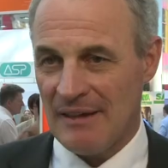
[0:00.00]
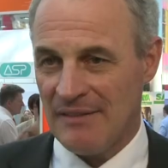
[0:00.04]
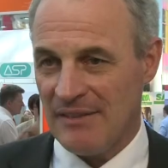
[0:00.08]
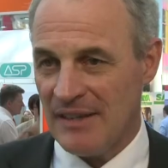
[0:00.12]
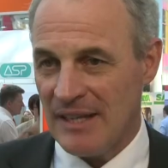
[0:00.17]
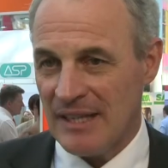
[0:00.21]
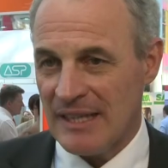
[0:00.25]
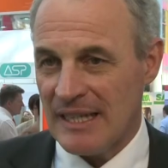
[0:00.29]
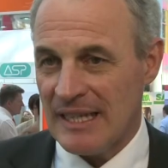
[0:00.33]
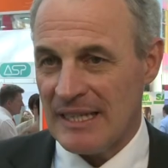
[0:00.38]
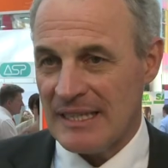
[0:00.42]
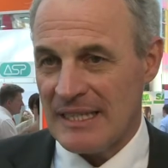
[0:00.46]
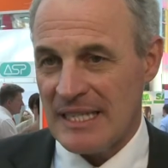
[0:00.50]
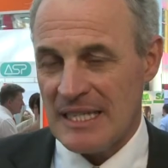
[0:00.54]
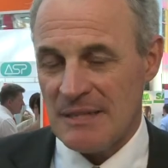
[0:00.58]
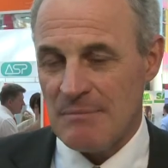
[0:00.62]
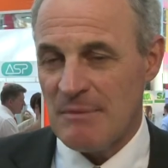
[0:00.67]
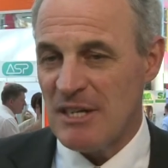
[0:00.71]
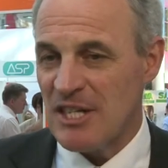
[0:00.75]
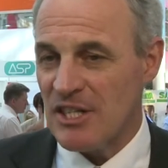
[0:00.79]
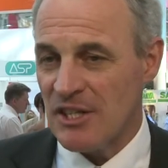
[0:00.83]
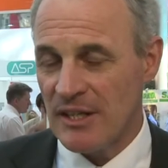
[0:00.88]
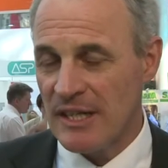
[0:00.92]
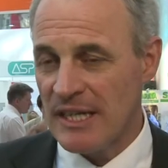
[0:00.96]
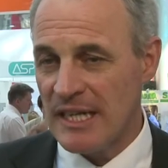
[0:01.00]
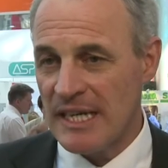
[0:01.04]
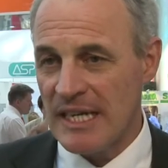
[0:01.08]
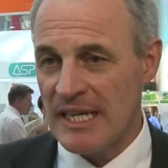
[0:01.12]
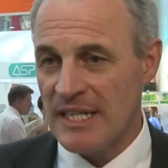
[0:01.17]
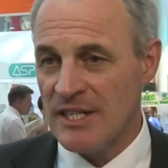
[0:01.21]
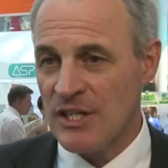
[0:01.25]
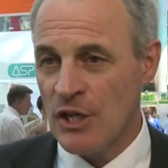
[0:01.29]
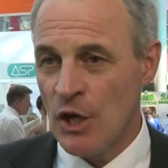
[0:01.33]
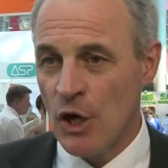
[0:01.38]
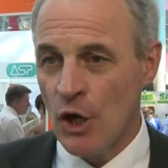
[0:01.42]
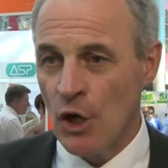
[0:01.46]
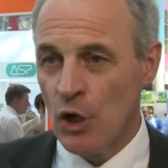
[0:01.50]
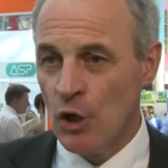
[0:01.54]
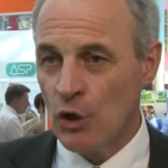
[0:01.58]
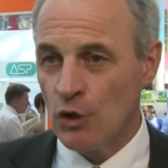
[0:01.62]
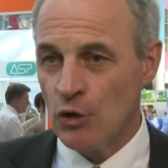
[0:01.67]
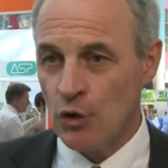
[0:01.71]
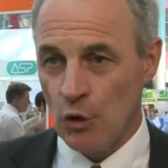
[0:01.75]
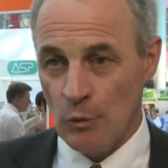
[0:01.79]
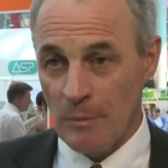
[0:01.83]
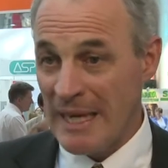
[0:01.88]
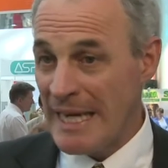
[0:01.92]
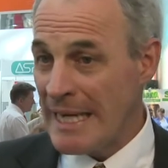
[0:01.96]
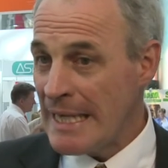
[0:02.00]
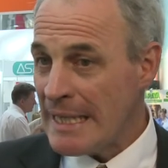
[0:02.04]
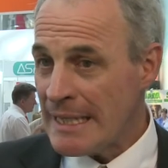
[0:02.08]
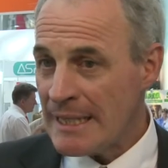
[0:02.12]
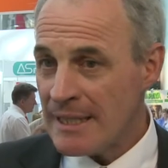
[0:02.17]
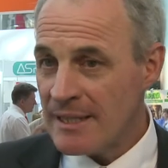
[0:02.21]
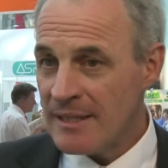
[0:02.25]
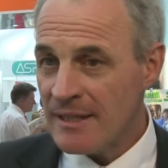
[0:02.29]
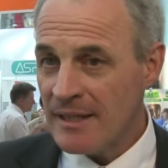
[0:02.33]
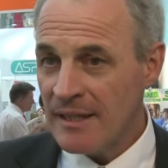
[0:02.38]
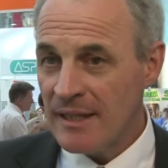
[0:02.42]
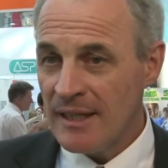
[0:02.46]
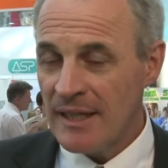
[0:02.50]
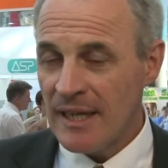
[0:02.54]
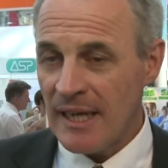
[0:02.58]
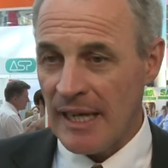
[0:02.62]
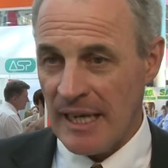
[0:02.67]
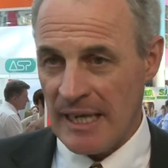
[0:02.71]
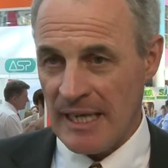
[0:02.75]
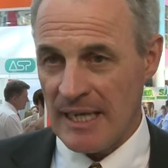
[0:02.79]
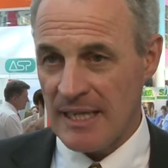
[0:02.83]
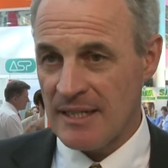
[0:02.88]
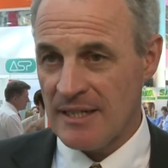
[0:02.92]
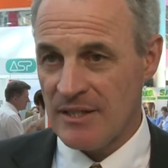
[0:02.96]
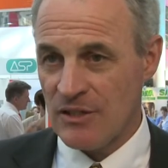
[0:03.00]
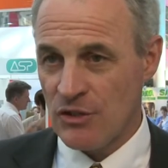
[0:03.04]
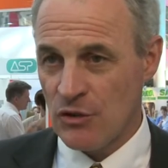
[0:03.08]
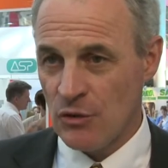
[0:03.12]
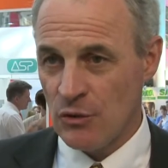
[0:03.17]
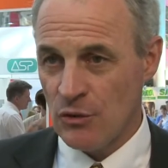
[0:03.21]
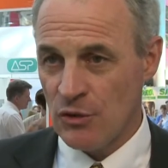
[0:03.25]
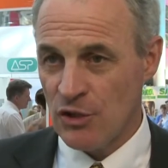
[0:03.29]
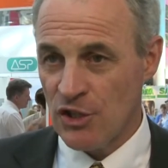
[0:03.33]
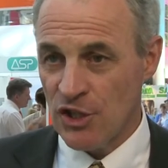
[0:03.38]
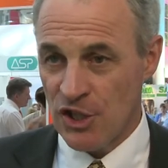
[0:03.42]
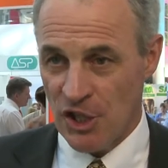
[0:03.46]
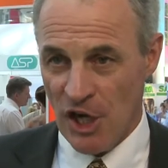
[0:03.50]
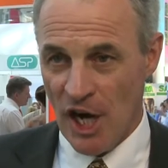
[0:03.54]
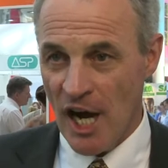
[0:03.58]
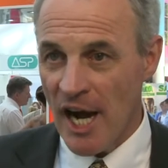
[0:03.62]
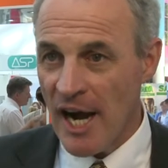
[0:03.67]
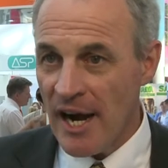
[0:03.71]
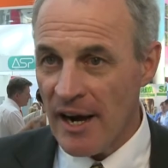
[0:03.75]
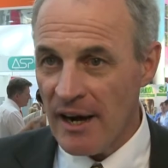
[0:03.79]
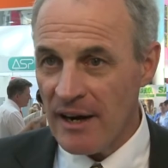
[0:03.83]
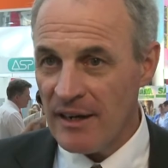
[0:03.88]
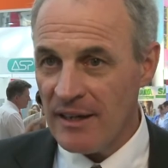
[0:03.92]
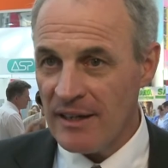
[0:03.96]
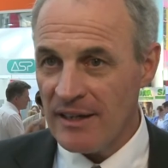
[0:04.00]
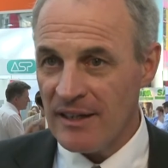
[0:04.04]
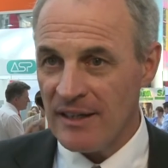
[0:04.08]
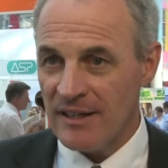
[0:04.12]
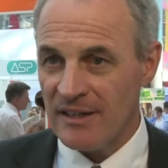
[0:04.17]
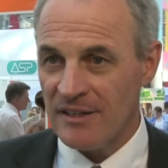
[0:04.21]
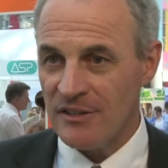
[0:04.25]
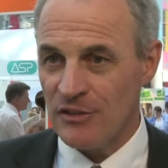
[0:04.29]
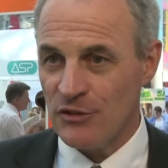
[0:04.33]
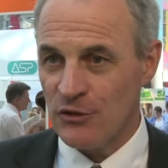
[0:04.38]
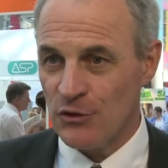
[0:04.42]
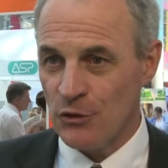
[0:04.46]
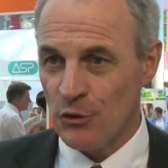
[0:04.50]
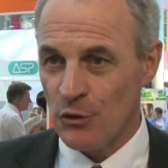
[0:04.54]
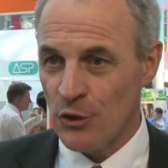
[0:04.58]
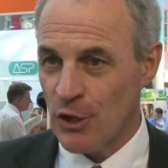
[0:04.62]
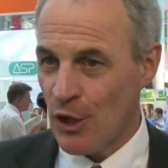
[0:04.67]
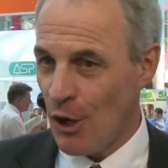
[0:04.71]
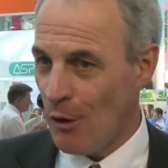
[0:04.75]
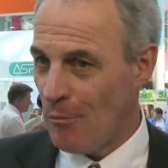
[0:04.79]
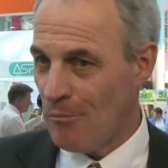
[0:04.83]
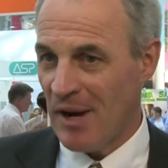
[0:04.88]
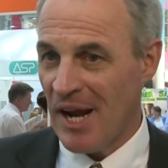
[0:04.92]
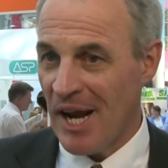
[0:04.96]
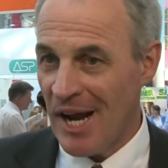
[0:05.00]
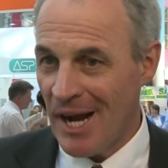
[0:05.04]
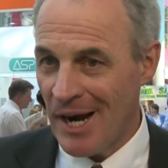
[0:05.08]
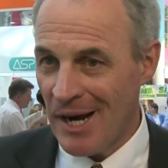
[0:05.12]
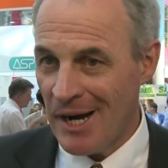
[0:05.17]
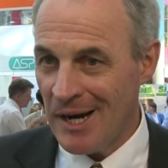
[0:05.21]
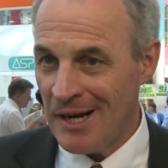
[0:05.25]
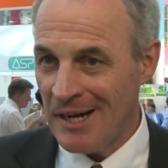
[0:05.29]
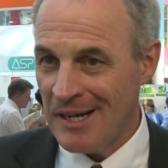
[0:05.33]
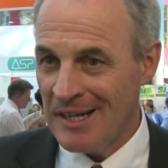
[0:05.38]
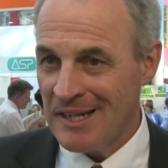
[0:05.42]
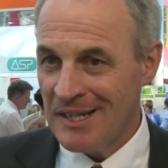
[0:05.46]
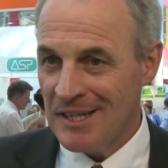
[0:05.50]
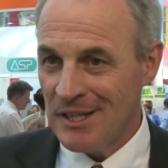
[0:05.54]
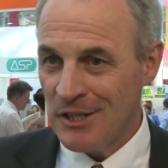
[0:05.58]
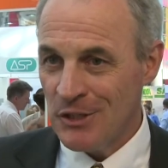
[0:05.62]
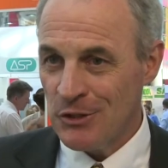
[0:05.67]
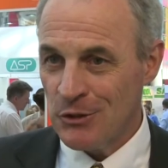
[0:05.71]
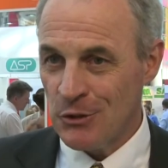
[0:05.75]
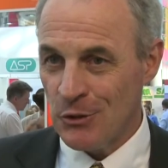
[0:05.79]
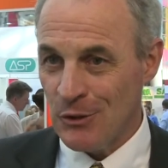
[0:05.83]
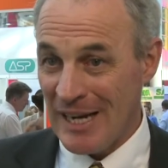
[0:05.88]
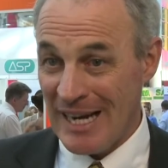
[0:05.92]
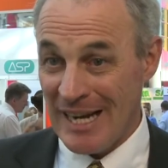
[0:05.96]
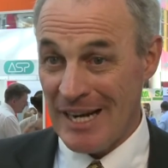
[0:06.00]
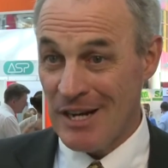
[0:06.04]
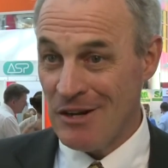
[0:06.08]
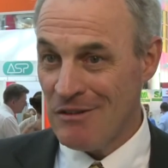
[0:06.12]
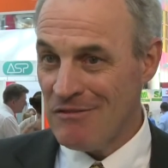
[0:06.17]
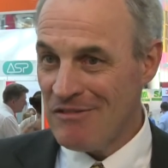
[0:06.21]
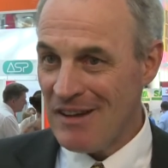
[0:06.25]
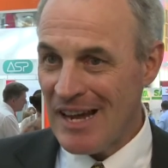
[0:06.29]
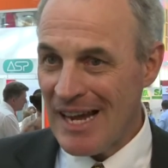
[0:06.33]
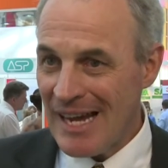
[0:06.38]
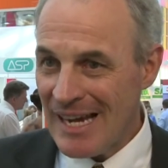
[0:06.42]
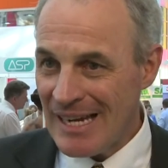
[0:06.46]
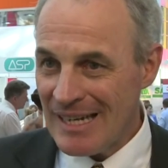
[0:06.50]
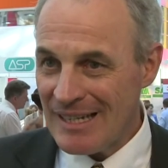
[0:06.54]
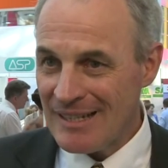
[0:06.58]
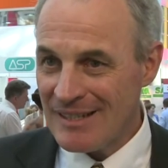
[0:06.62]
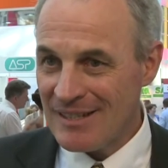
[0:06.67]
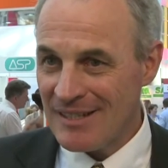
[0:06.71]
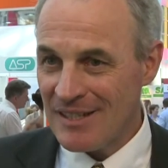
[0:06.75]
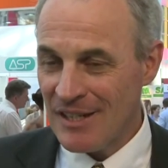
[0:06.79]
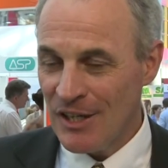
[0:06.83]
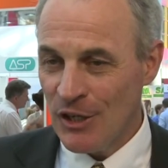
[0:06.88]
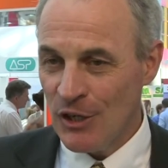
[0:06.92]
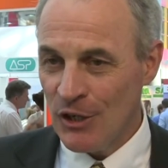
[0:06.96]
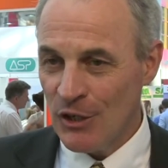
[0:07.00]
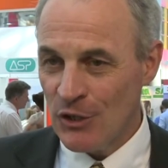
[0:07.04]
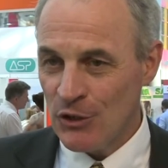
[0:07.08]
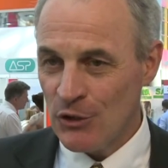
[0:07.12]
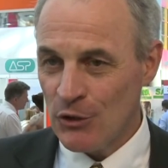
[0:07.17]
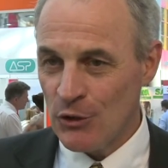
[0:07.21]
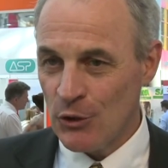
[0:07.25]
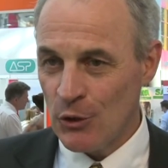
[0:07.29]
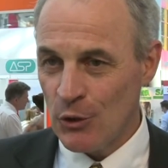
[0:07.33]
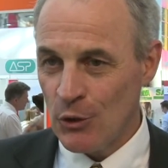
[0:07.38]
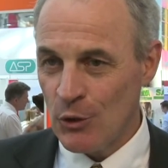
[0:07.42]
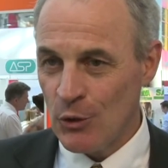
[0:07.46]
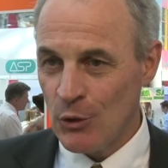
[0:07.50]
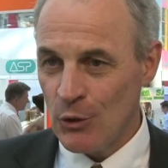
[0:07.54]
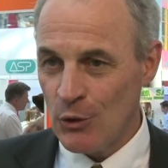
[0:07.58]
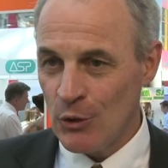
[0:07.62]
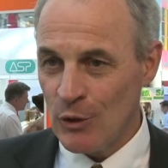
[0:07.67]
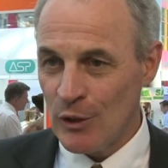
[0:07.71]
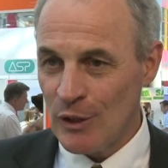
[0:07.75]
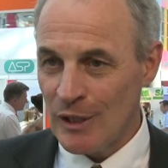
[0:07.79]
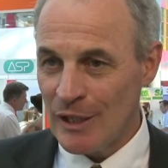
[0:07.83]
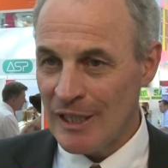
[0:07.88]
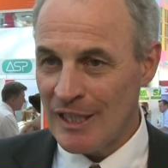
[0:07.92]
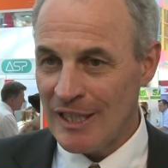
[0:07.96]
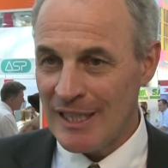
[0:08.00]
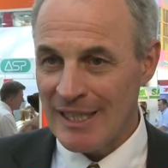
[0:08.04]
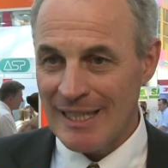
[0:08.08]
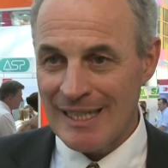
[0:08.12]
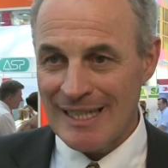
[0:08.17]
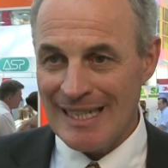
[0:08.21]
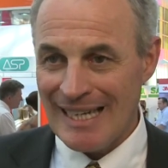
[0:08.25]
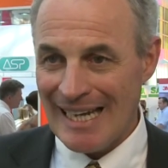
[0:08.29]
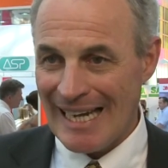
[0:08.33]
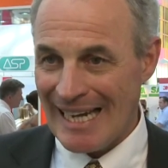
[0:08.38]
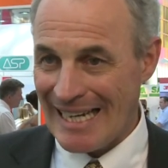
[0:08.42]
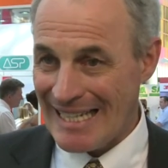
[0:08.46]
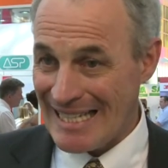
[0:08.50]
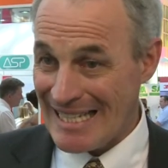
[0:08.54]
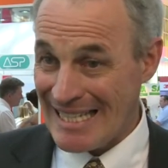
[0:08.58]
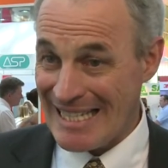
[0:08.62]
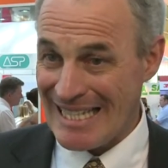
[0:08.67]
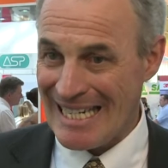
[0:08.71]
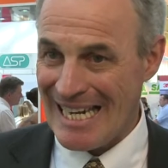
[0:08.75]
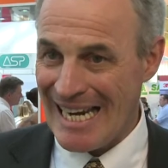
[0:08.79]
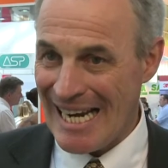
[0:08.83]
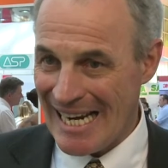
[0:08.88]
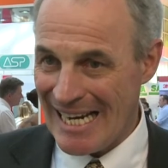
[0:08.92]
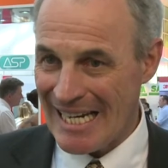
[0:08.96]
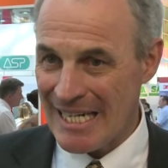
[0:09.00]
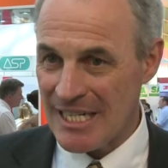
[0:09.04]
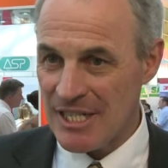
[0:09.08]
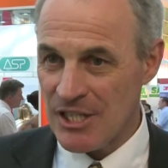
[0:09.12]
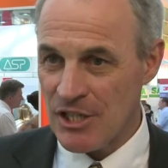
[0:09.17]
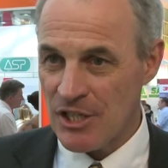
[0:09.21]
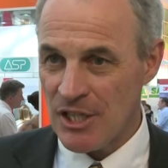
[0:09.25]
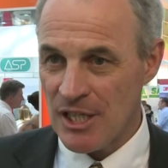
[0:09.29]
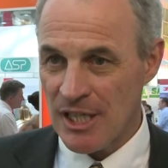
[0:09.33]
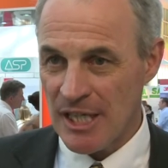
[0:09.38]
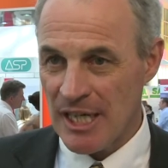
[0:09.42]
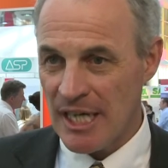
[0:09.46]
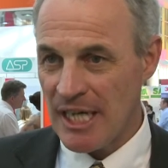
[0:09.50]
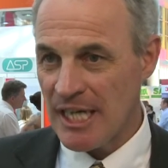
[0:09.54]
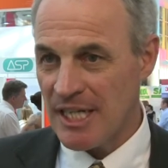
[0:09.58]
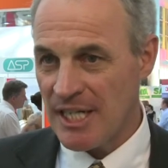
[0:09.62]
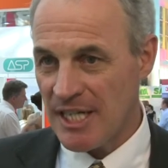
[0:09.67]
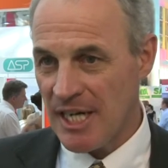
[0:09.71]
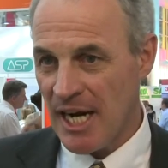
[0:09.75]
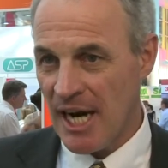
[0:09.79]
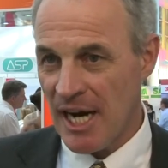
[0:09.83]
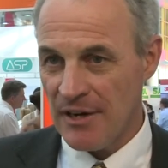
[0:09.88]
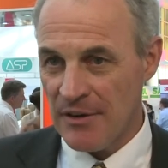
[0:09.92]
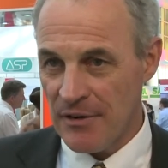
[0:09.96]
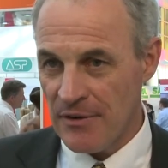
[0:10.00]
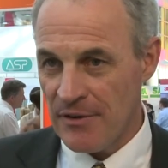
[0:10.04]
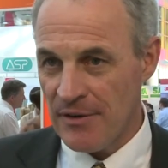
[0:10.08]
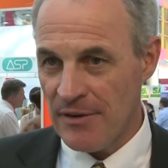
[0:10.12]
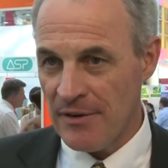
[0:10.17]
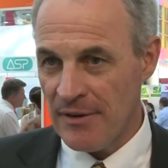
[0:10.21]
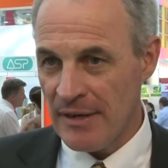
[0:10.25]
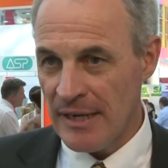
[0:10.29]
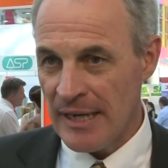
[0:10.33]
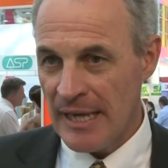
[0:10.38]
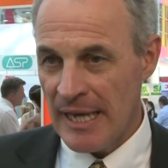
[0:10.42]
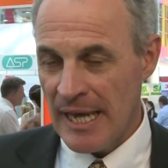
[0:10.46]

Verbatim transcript: I think that this mission is to meet, is to share, is to compare, to innovate, to exchange each other,